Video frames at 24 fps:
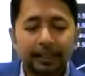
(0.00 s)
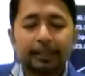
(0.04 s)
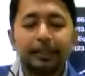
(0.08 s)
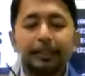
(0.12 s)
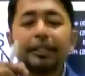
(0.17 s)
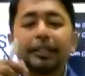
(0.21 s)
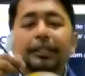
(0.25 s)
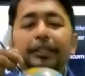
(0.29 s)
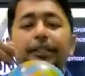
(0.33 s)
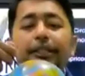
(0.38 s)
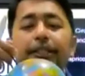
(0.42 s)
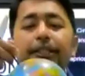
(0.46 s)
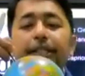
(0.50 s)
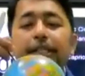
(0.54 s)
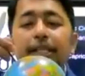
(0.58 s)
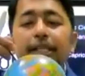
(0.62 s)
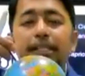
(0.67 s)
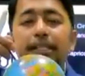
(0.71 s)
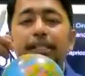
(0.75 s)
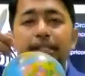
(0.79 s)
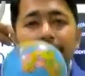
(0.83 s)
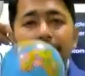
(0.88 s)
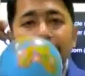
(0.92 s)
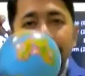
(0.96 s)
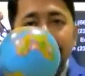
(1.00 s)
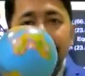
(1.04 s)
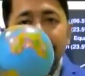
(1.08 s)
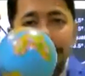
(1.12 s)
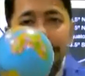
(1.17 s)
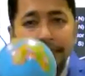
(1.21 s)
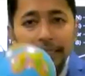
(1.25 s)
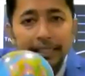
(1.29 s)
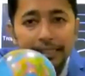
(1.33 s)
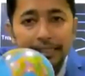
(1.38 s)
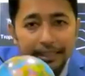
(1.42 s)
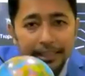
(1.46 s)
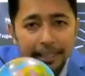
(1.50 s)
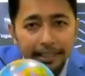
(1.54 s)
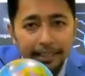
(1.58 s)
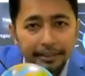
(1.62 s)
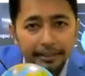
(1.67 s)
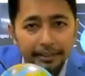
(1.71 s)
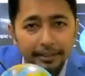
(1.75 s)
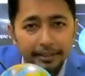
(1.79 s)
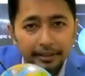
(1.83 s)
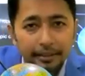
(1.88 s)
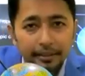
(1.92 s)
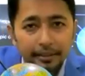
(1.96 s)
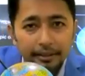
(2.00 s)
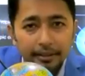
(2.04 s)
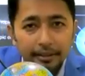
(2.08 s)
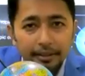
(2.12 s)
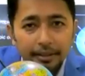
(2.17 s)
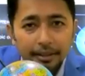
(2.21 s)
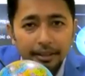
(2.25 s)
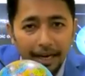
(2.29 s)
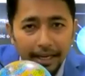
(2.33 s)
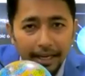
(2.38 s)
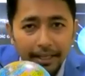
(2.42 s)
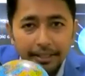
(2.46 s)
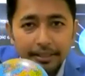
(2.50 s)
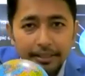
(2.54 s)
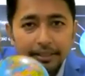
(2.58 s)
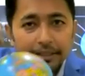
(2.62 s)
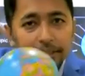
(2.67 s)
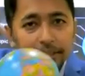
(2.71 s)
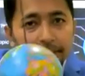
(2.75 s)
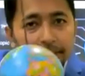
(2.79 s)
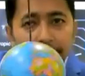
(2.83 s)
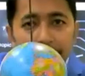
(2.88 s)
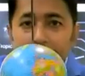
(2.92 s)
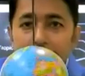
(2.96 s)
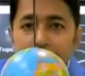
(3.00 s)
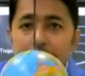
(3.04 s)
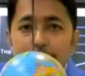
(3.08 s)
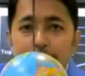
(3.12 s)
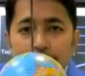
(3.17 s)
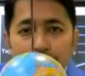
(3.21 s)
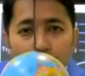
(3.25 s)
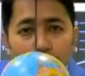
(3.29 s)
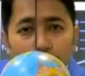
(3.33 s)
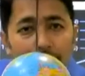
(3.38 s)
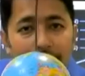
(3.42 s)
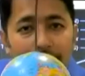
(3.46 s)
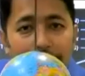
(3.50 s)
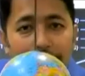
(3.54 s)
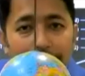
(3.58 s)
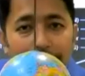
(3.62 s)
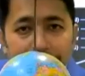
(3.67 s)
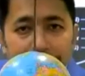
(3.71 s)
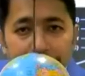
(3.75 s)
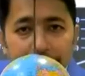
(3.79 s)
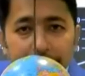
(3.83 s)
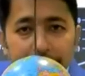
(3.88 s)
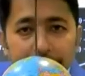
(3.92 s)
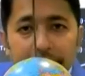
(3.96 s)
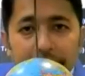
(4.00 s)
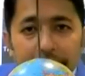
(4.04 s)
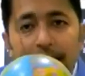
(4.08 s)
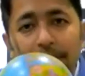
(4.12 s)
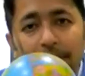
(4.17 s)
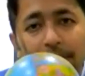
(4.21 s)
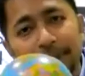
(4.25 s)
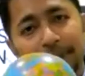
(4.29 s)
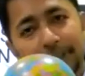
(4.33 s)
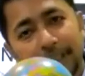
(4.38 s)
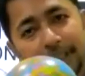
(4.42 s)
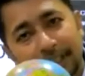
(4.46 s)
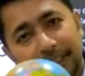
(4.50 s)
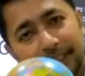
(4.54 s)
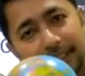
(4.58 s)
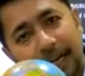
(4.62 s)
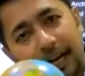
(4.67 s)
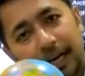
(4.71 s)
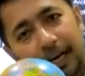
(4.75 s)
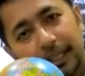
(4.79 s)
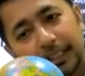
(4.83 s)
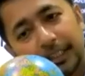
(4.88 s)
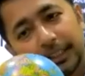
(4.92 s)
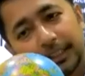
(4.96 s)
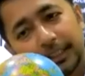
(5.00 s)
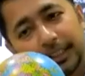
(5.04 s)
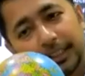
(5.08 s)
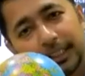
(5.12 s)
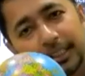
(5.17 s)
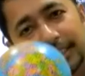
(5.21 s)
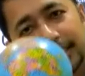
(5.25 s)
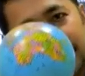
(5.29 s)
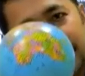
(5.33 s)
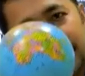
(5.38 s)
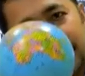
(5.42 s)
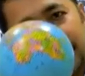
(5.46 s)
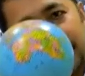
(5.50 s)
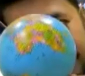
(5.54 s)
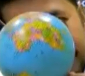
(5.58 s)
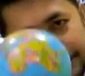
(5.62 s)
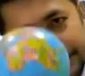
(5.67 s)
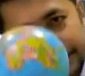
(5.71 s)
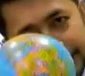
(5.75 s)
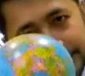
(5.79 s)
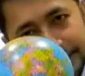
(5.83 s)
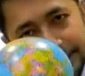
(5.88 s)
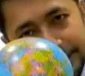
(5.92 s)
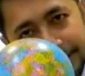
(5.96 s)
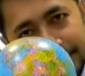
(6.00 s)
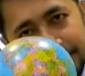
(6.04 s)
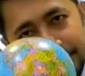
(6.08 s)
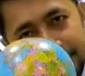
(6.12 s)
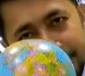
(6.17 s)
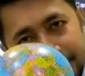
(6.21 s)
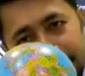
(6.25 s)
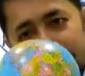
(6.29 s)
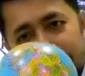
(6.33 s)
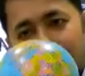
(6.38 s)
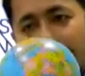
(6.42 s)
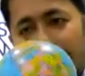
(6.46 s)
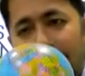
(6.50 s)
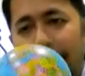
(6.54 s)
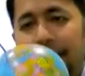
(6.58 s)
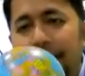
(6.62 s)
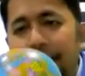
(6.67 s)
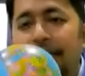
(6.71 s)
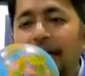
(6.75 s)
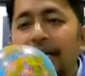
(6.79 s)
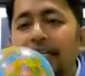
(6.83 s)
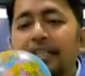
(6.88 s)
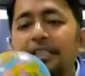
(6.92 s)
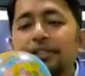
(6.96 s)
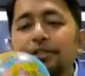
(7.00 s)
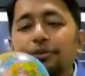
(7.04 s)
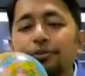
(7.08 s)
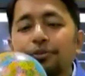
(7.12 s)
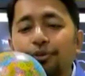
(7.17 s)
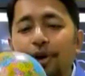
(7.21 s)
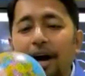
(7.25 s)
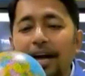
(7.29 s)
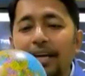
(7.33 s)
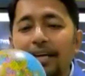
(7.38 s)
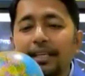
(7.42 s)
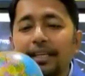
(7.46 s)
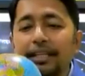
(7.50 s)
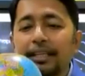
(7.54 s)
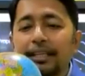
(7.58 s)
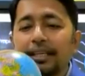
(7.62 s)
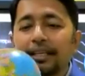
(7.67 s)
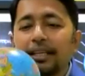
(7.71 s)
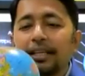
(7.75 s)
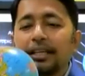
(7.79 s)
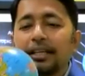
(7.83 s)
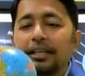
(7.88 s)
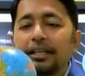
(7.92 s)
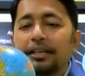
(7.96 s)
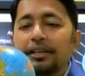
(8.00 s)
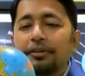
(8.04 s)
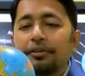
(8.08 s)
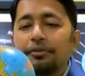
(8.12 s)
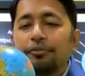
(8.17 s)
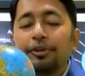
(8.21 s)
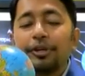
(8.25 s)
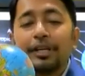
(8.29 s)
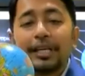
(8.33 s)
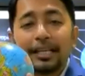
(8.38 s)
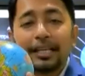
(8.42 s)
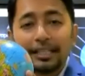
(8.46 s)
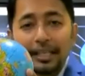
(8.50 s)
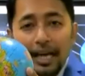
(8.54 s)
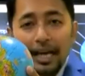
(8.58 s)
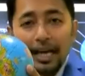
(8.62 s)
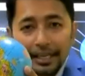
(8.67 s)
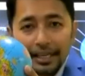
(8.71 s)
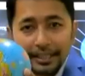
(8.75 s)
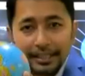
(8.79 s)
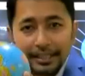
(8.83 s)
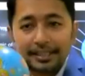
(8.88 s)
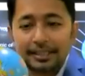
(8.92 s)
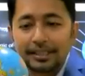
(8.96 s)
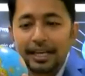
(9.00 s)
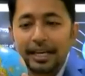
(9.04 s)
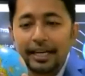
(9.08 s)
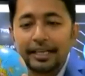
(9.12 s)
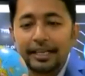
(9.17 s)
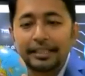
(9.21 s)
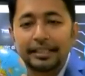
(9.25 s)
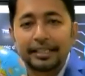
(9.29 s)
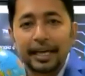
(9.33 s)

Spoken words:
the earth is tilted, right? The earth is not vertical, but the earth is tilted. And that is why we can understand